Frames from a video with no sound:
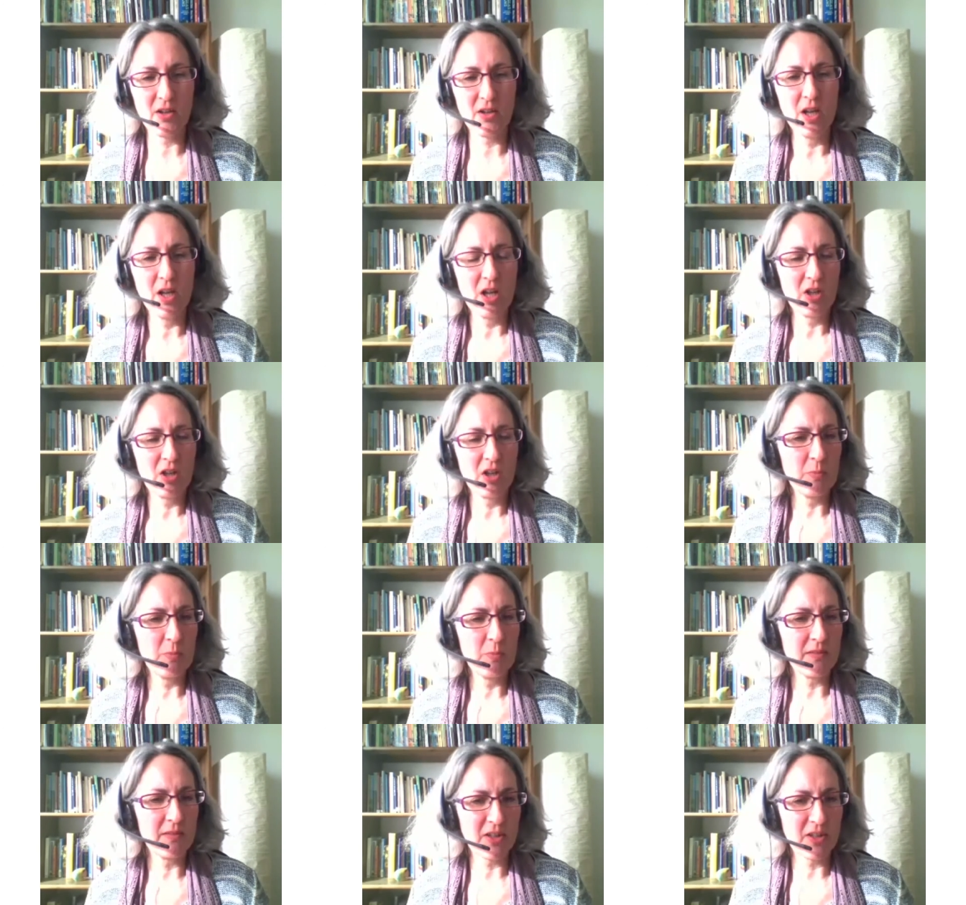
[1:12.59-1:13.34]

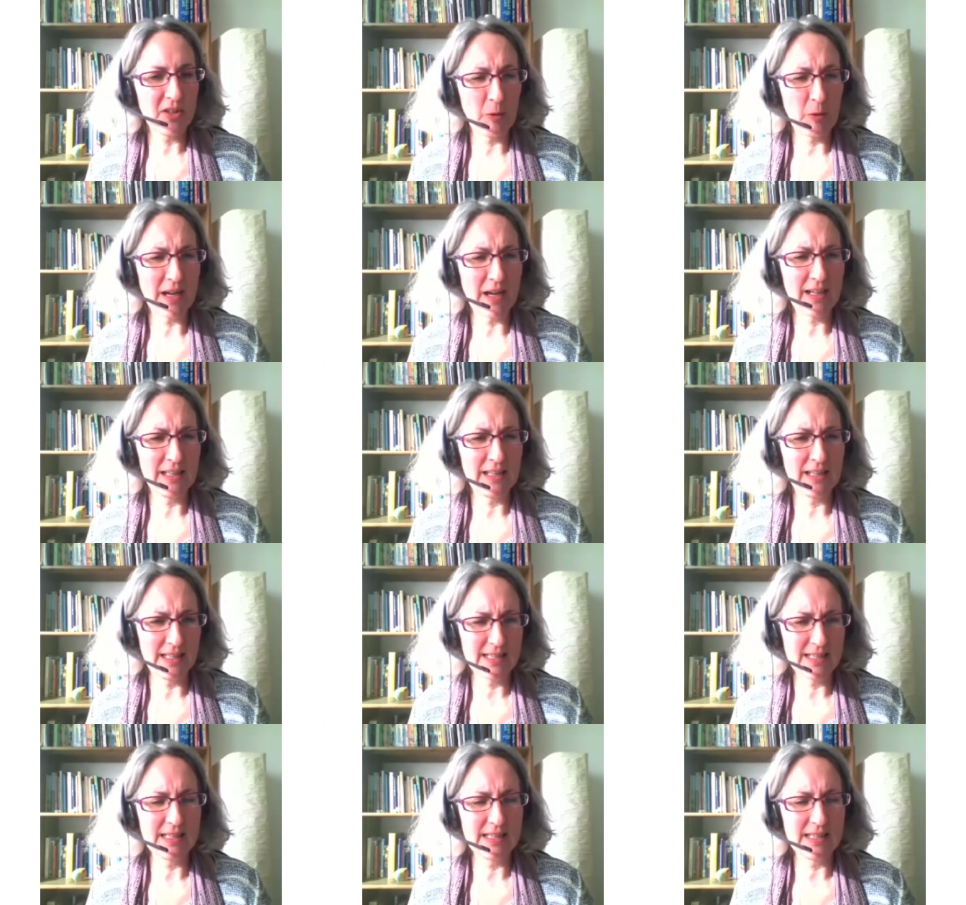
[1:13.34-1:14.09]
you'll be able to go back
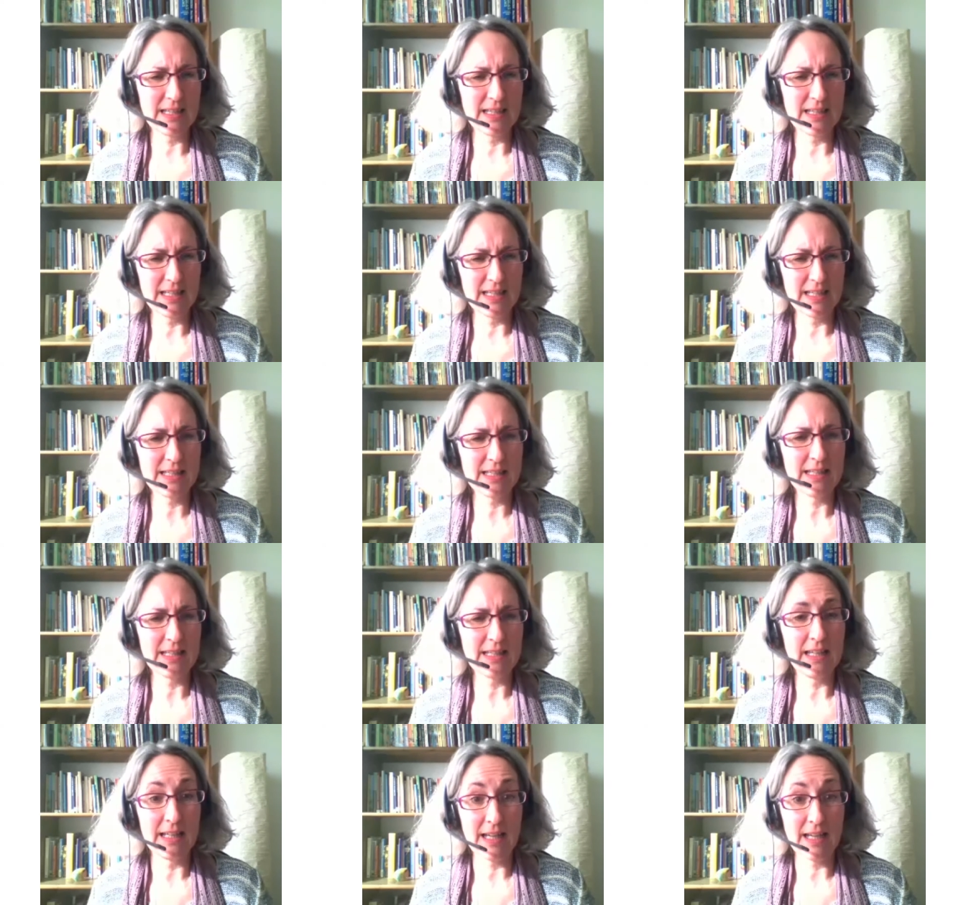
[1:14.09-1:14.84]
and listen to this